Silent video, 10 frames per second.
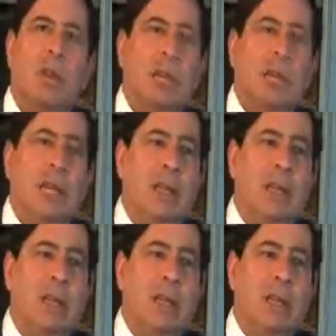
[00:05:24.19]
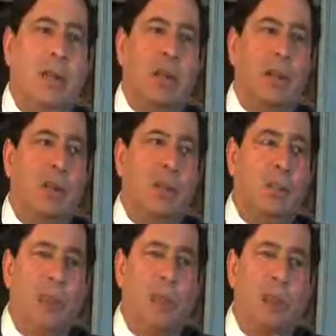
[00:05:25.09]
and there
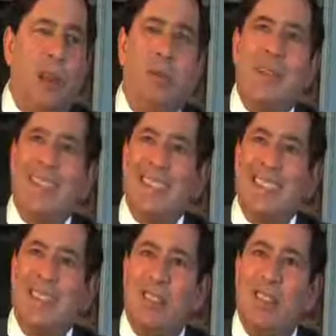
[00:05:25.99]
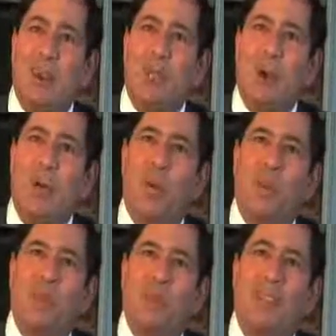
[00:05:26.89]
should be some consensus about
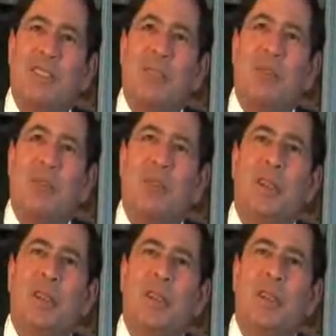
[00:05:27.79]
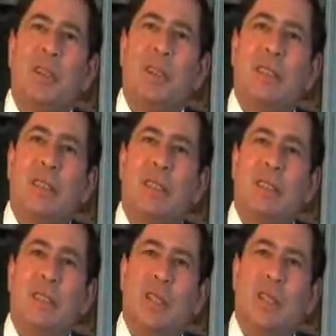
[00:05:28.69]
what the reasonable standard of
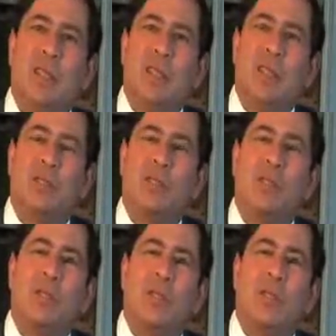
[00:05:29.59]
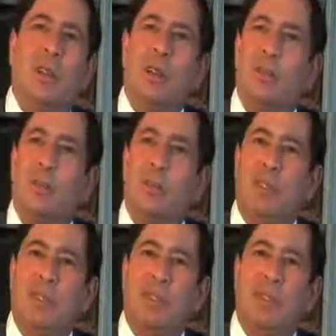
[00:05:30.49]
care is in a
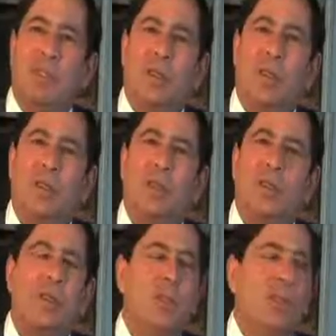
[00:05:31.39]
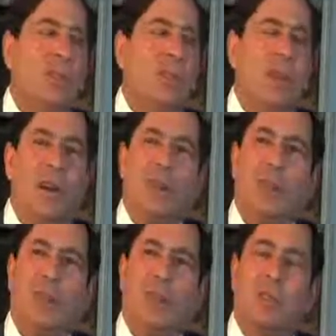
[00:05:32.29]
particular field as far
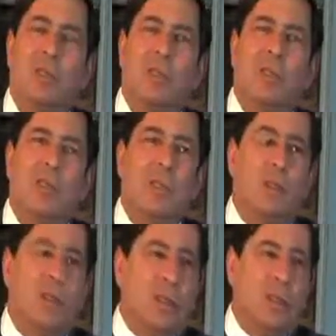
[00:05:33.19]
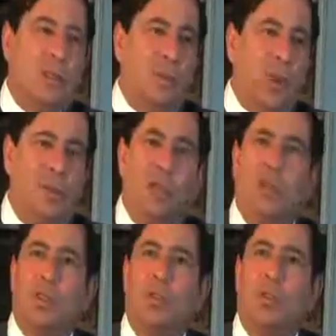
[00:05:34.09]
as what you
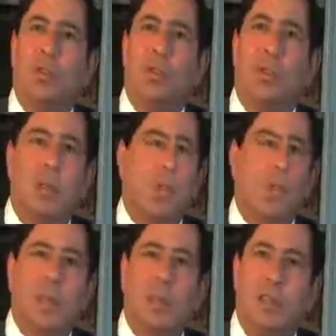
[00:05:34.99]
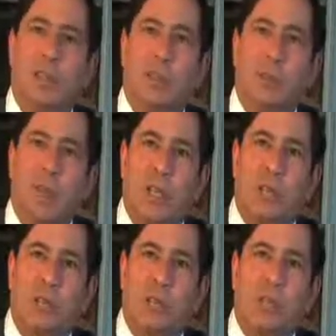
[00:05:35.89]
should do in a particular situation.